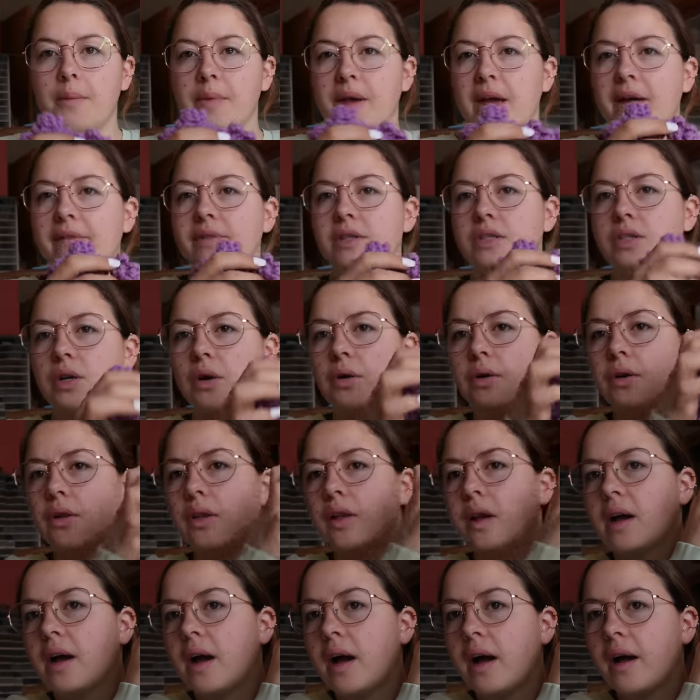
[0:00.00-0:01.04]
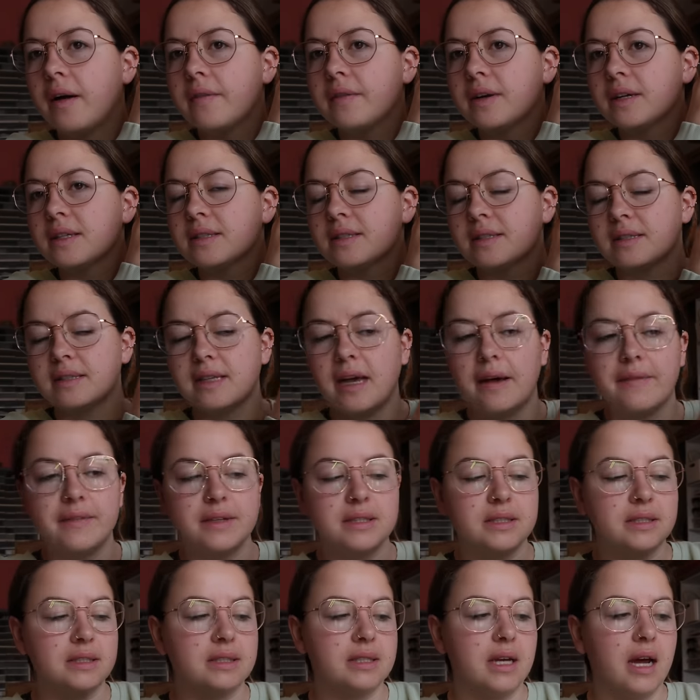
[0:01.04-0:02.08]
And we have a total of
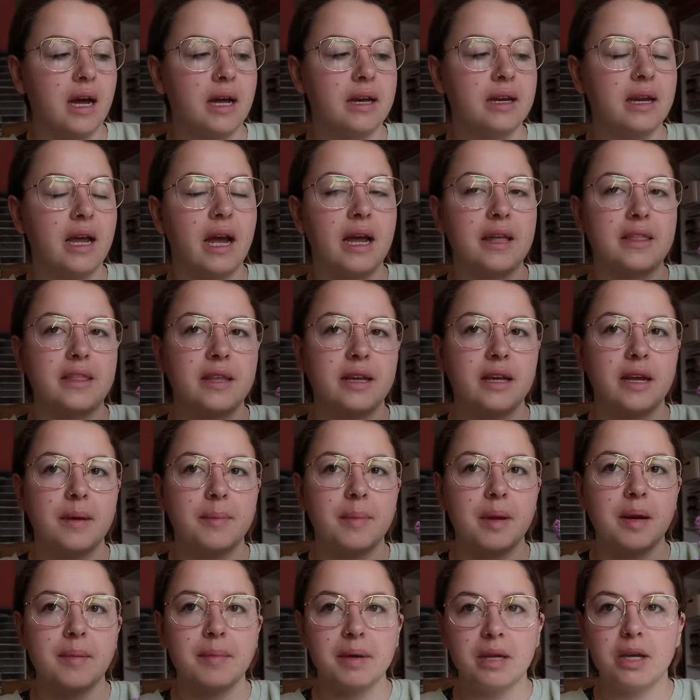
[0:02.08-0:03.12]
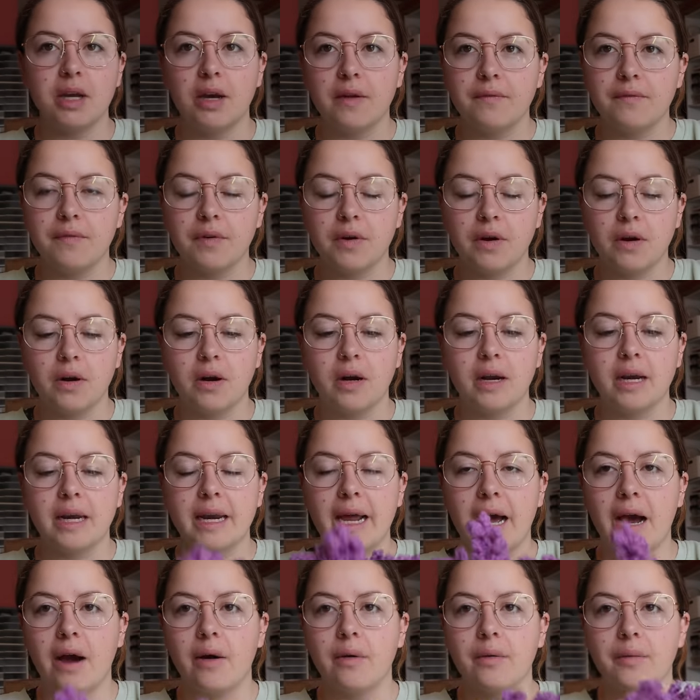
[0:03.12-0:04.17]
seven done. I think I'm going to be good for
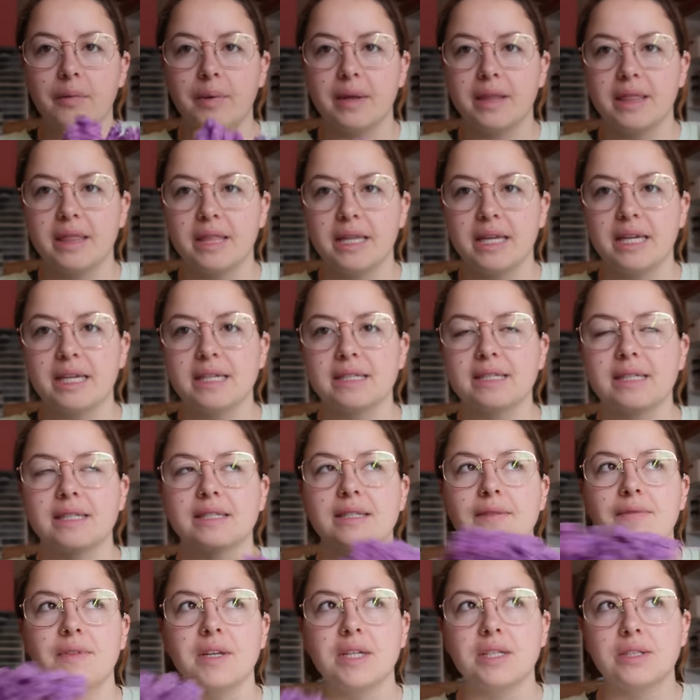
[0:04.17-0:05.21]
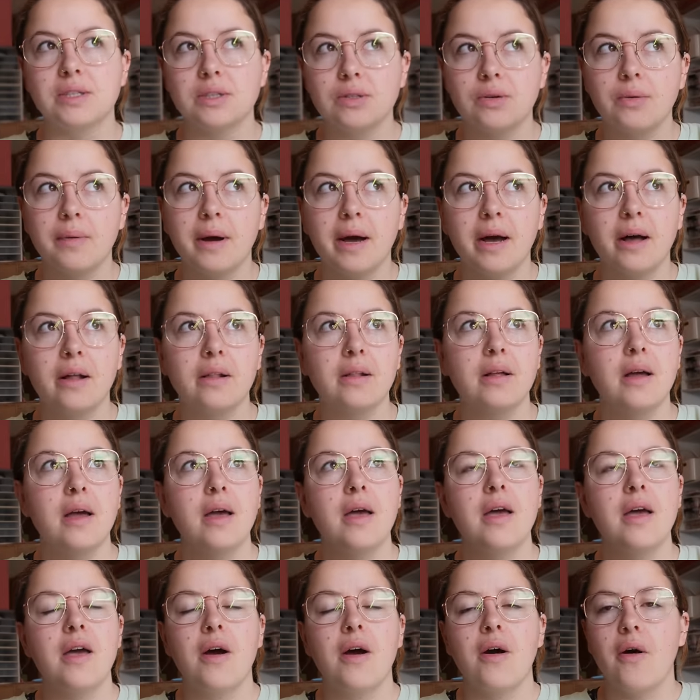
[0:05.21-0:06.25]
now with these because if they do well,
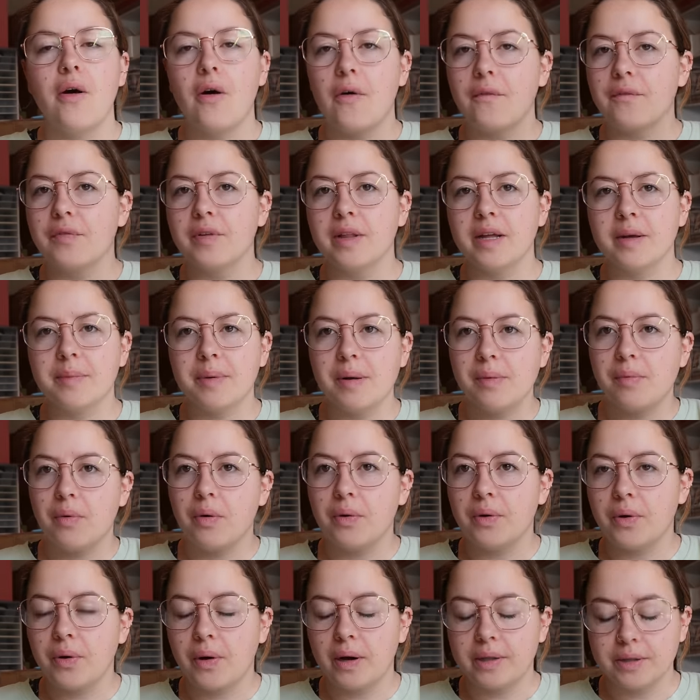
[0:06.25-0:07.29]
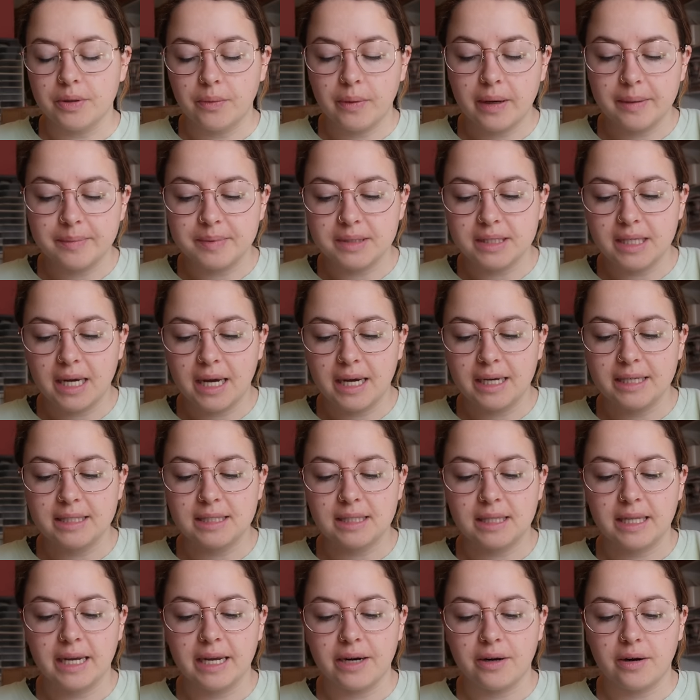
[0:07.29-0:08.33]
Hopefully people will go on the website
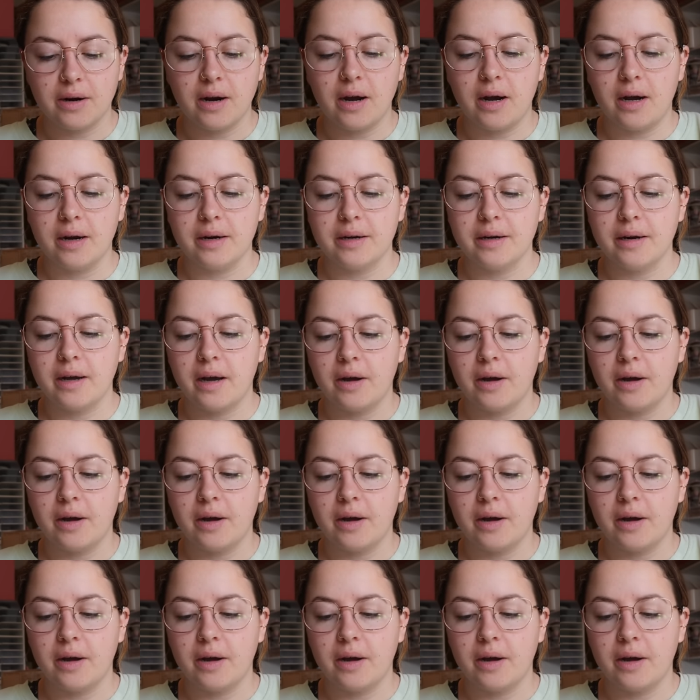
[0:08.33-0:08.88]
later on.